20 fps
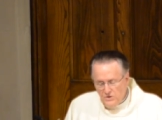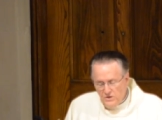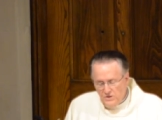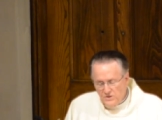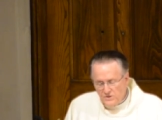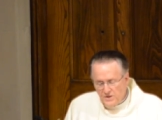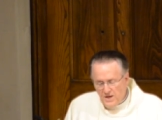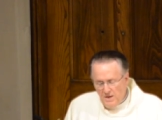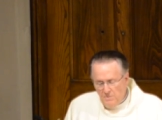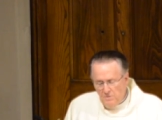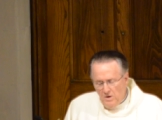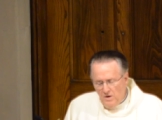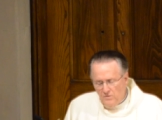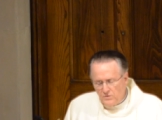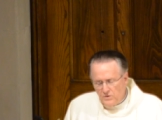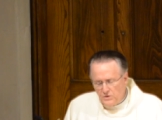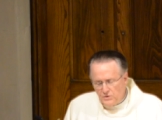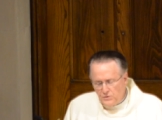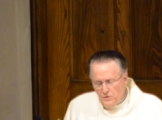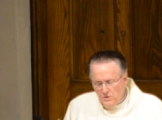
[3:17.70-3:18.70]
Jesus came
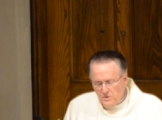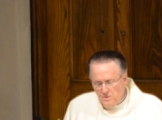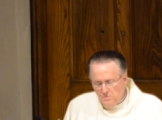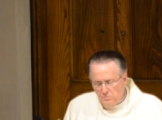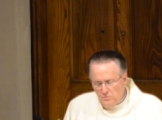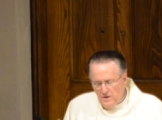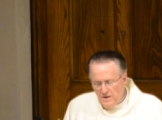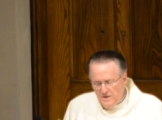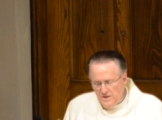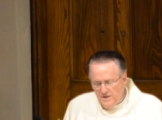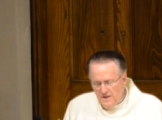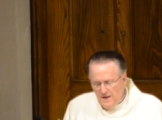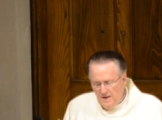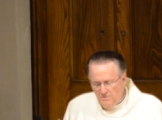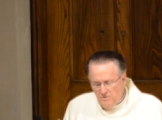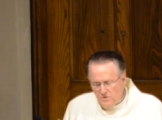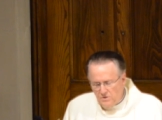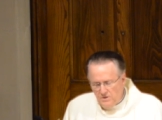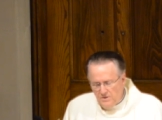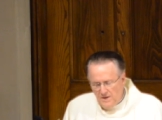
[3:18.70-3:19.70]
over and took the bread and
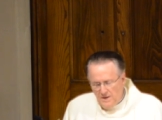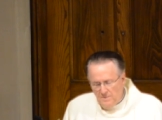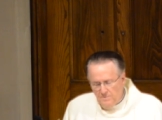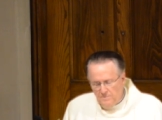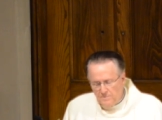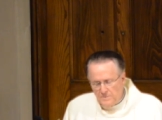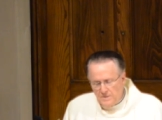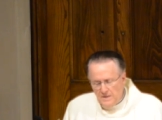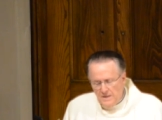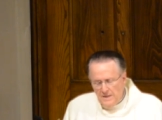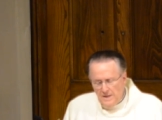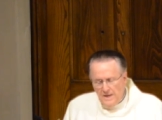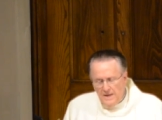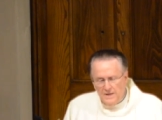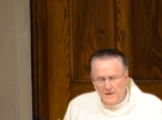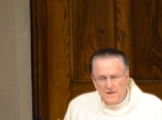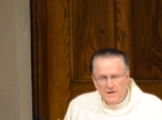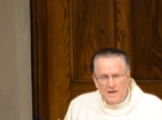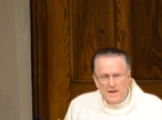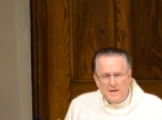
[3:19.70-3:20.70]
gave it to them,
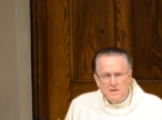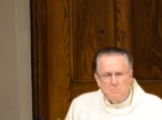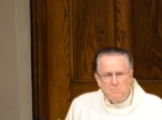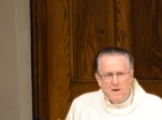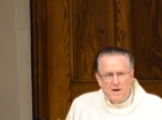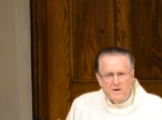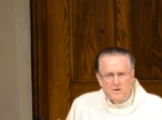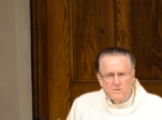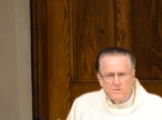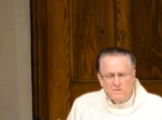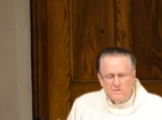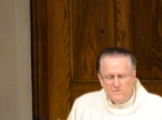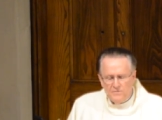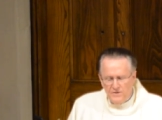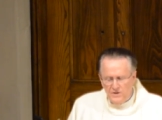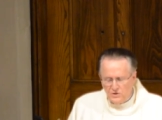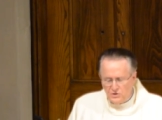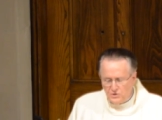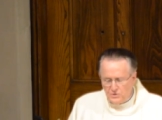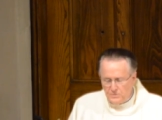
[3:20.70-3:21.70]
and in like manner the
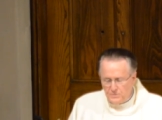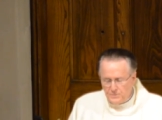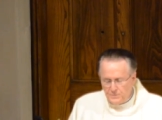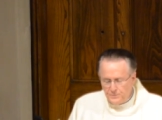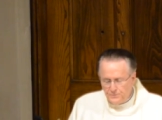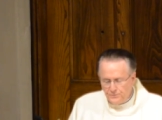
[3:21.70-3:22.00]
fish.